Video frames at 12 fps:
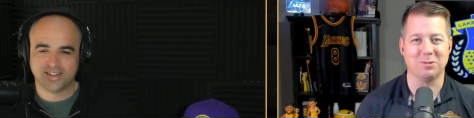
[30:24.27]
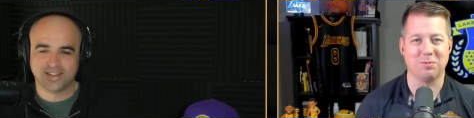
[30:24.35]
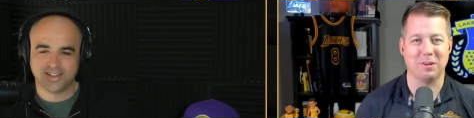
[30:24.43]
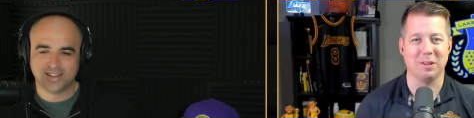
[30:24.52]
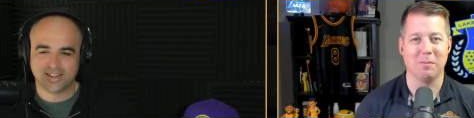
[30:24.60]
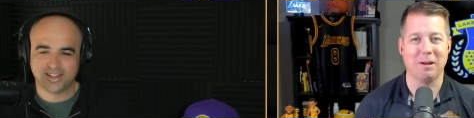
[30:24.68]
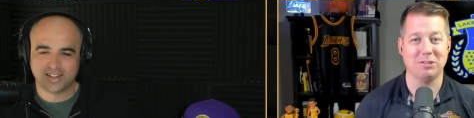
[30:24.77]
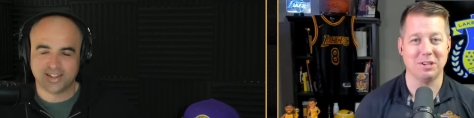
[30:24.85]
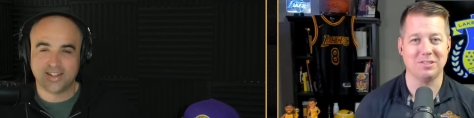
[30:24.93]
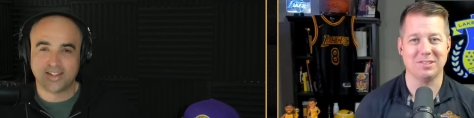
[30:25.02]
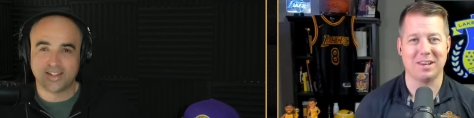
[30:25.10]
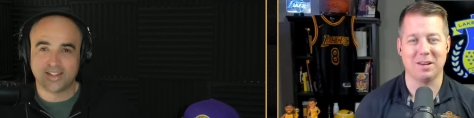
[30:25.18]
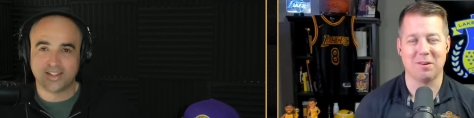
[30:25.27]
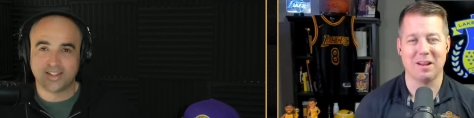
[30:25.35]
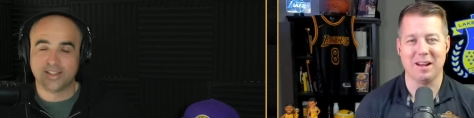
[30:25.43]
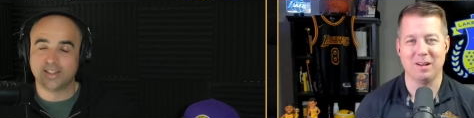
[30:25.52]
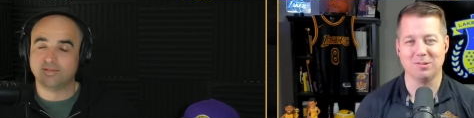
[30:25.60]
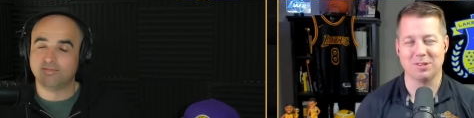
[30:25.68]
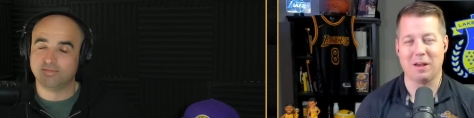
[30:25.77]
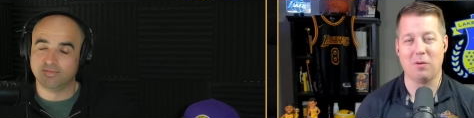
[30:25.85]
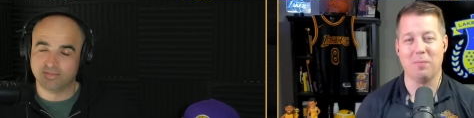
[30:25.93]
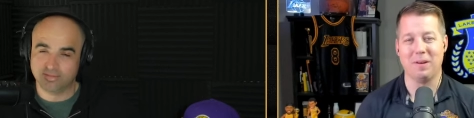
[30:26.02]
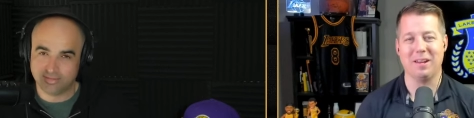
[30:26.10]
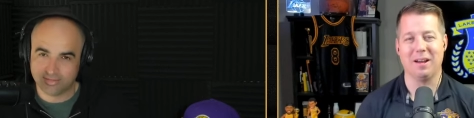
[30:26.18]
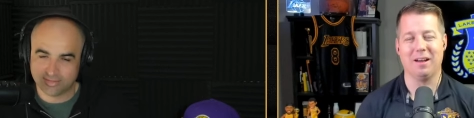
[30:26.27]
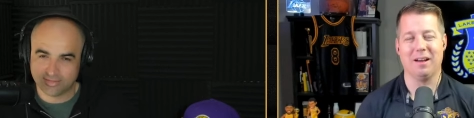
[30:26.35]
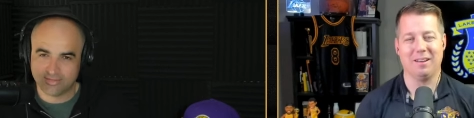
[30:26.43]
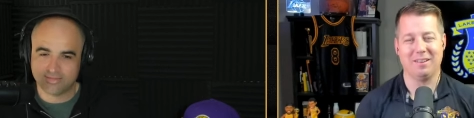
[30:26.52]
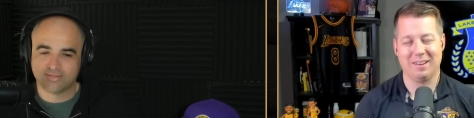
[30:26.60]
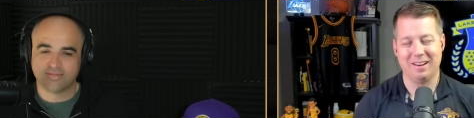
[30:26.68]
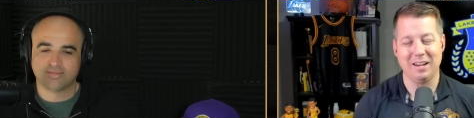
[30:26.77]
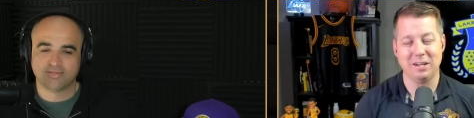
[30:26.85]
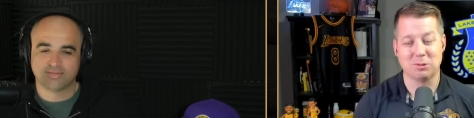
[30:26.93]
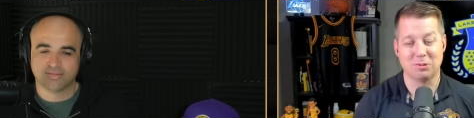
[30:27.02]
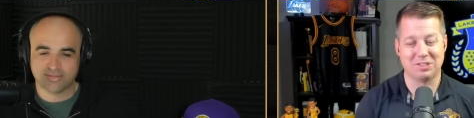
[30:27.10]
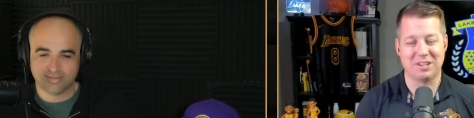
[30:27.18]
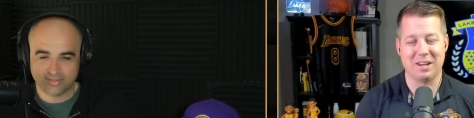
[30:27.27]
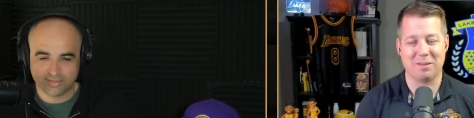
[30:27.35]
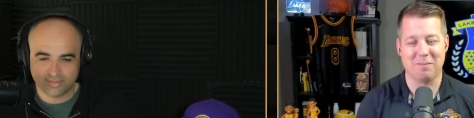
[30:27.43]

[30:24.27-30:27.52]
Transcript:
Speaker 1: feel about Jason Kidd right now. So hmm. that would be a, a, an interesting